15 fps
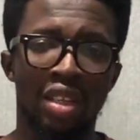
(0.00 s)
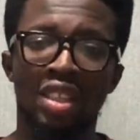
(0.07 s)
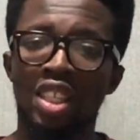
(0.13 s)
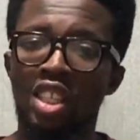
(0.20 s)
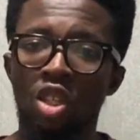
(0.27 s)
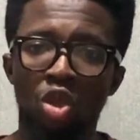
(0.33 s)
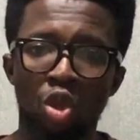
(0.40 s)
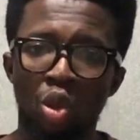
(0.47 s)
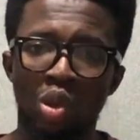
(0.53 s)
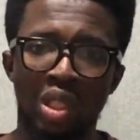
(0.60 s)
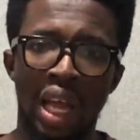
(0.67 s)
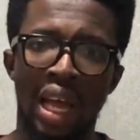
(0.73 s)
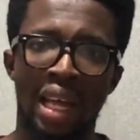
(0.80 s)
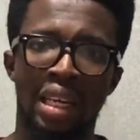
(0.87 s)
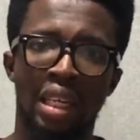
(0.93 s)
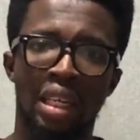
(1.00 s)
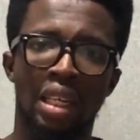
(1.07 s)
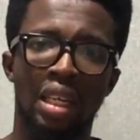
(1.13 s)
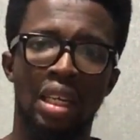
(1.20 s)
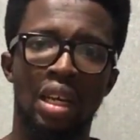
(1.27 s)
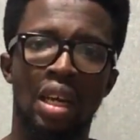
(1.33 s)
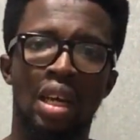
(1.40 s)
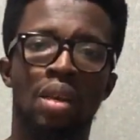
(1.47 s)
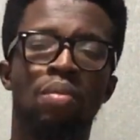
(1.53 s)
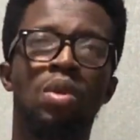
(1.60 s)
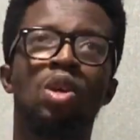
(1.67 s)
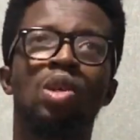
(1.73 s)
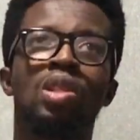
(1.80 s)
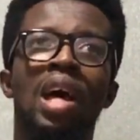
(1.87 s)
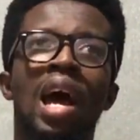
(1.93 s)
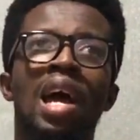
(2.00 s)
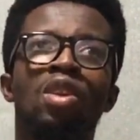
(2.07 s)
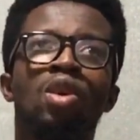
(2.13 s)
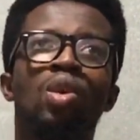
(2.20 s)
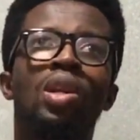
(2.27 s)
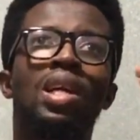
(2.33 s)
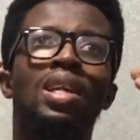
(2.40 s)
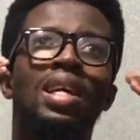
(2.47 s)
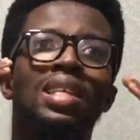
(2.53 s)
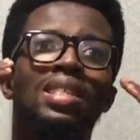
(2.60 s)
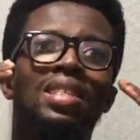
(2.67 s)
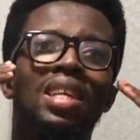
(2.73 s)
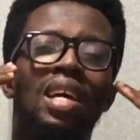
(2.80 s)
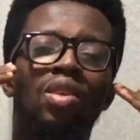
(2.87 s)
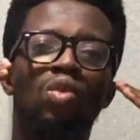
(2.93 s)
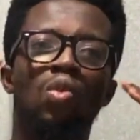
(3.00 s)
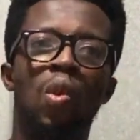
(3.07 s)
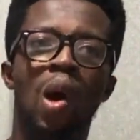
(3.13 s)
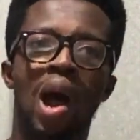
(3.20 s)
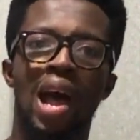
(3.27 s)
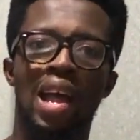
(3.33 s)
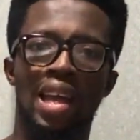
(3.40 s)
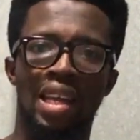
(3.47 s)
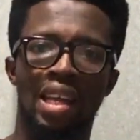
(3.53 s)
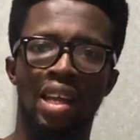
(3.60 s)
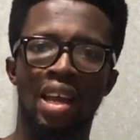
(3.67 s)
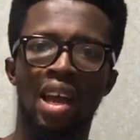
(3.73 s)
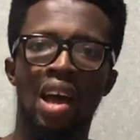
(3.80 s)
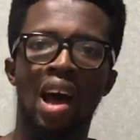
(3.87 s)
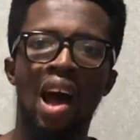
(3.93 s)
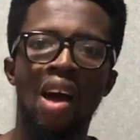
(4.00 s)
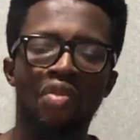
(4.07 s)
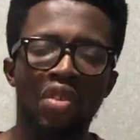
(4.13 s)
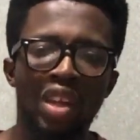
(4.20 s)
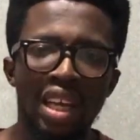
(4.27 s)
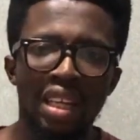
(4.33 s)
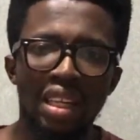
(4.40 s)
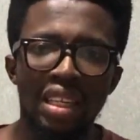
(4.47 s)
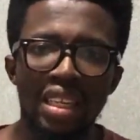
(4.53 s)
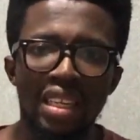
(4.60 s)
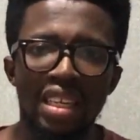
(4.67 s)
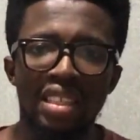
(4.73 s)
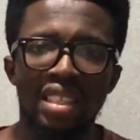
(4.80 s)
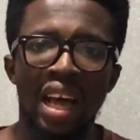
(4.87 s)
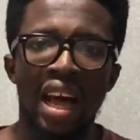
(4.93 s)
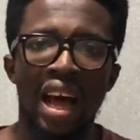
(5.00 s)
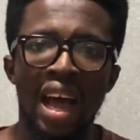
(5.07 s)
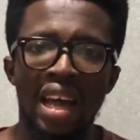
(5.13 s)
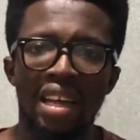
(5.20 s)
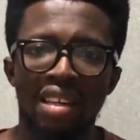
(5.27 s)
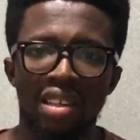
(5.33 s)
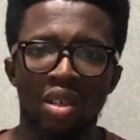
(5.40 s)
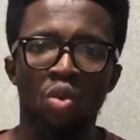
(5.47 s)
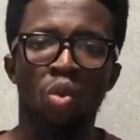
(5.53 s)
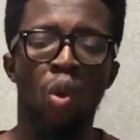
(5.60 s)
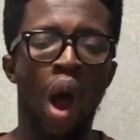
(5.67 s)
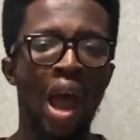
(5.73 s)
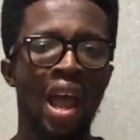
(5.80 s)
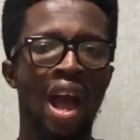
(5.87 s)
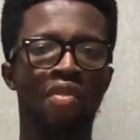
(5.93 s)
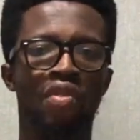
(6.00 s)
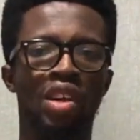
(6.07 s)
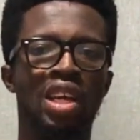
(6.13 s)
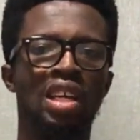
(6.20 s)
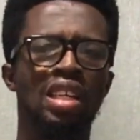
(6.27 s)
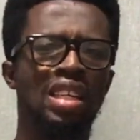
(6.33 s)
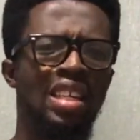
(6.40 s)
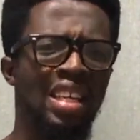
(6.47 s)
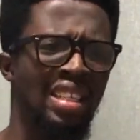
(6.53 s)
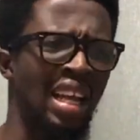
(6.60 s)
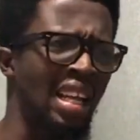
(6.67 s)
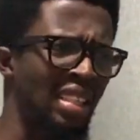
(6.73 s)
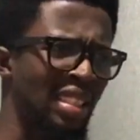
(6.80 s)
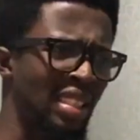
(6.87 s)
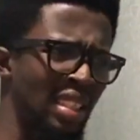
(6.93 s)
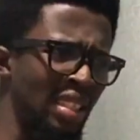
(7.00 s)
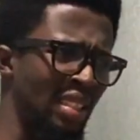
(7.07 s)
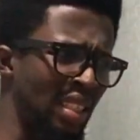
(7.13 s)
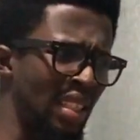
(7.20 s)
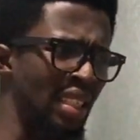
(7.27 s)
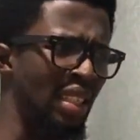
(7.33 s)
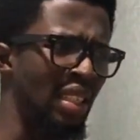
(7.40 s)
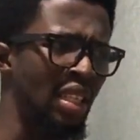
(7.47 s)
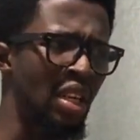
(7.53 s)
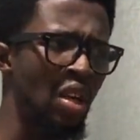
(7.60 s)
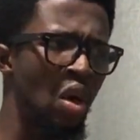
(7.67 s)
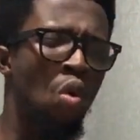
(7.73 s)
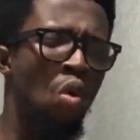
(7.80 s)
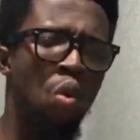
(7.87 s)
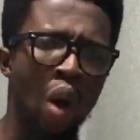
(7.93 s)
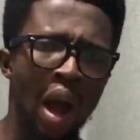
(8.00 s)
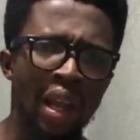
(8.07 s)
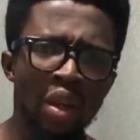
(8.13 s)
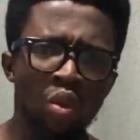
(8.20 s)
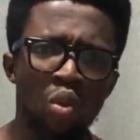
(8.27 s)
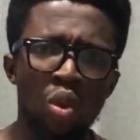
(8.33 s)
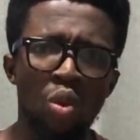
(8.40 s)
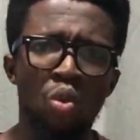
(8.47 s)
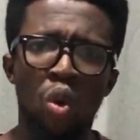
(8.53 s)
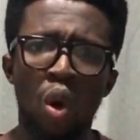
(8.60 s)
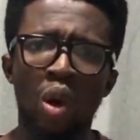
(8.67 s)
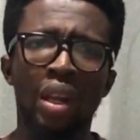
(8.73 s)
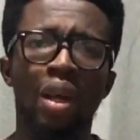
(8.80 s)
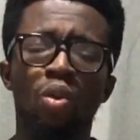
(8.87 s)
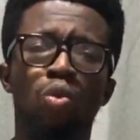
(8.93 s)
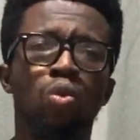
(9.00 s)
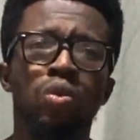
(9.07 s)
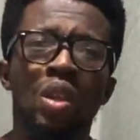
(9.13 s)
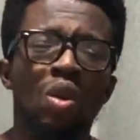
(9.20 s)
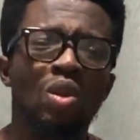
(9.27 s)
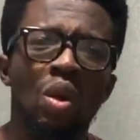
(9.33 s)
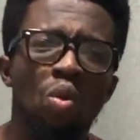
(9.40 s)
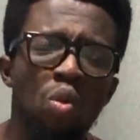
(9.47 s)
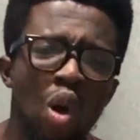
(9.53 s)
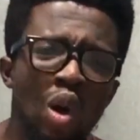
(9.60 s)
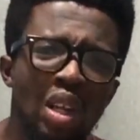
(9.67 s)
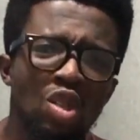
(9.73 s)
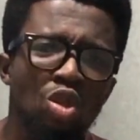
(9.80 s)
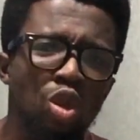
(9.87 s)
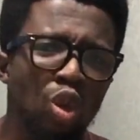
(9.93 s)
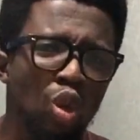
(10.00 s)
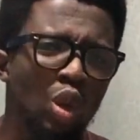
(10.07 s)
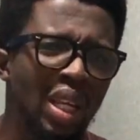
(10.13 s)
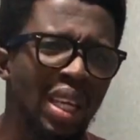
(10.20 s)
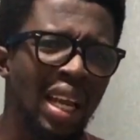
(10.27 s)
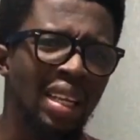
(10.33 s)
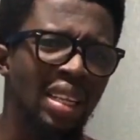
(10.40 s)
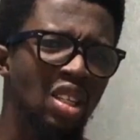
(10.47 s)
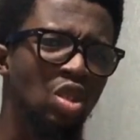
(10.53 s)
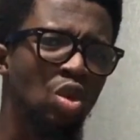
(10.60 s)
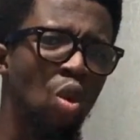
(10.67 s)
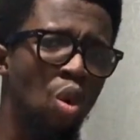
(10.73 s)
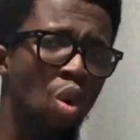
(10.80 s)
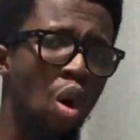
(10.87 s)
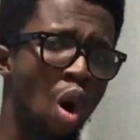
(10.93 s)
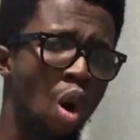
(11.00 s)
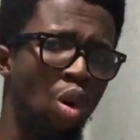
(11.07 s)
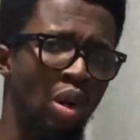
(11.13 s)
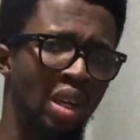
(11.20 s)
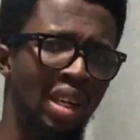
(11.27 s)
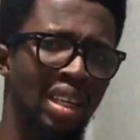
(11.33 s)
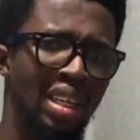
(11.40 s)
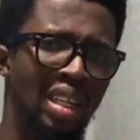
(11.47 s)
This is so sad because I don't understand why African leaders are idle, why African leaders are sitting, why the world is looking at this go on.